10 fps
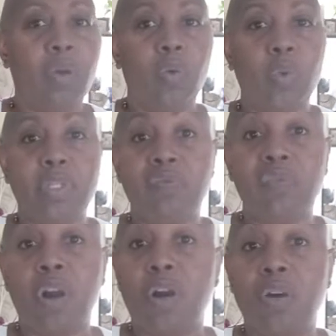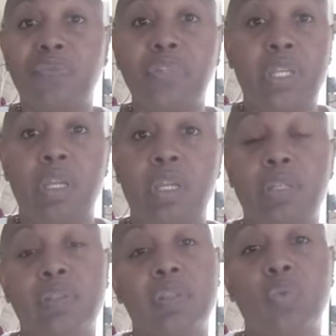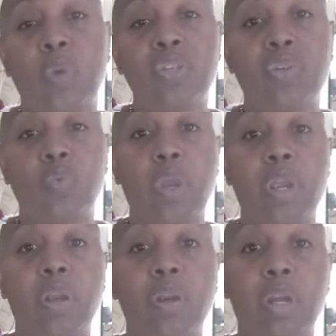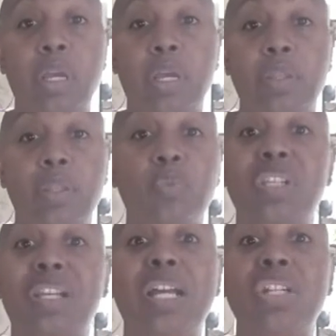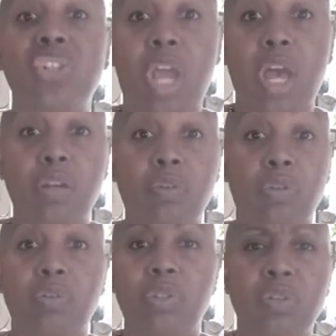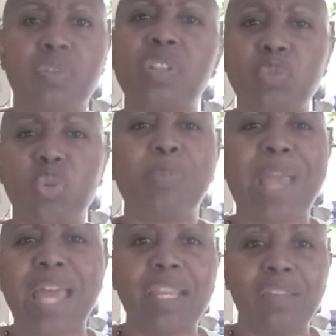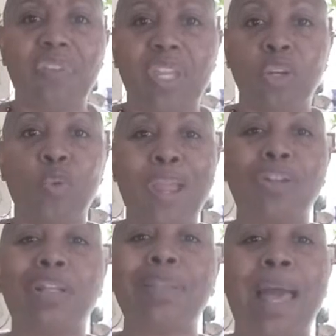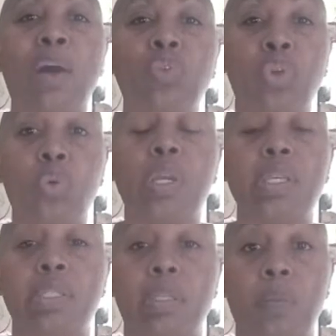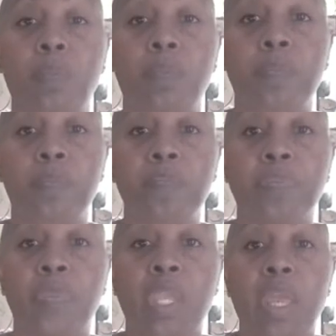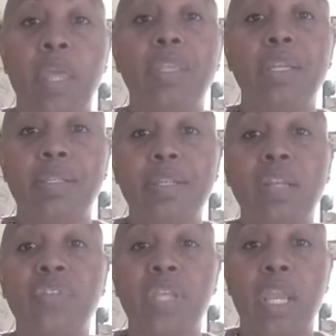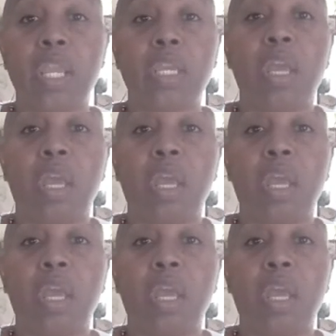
was involved in a situation where there was a gunshot or, some traumatic event around a loud noise, then instead of saying